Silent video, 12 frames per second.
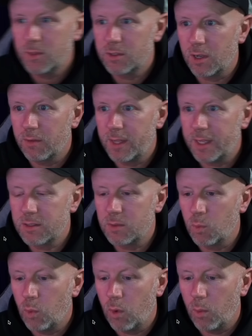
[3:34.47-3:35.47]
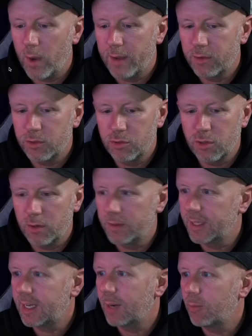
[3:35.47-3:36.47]
So that's one way of controlling
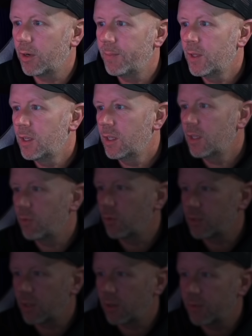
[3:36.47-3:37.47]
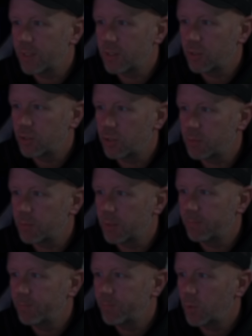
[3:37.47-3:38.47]
the camera. You've also got this adjustment
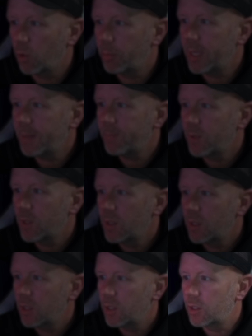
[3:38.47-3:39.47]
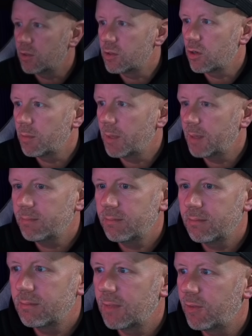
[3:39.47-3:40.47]
up here. You can zoom in
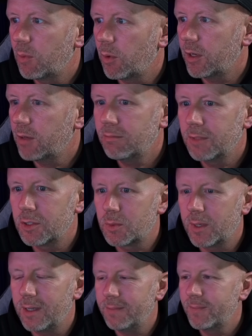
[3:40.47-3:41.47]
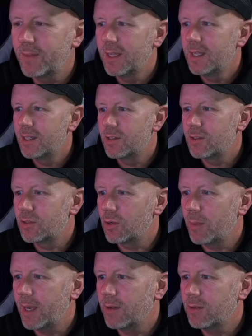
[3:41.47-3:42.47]
if you want to as well.
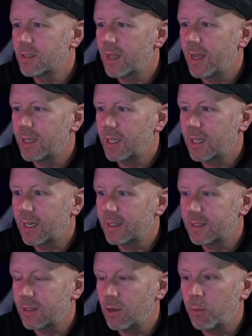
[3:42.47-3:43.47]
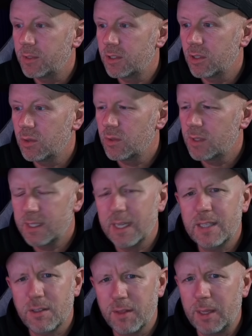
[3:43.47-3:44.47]
Zoom out, and you can add up to
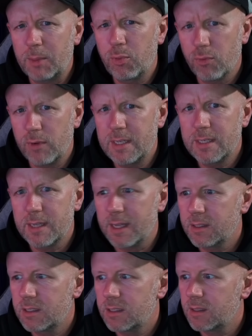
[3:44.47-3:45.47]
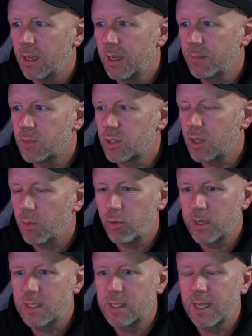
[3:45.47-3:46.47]
six, I think, presets. So
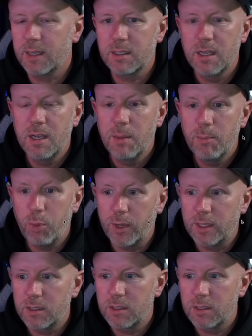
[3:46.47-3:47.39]
preset points.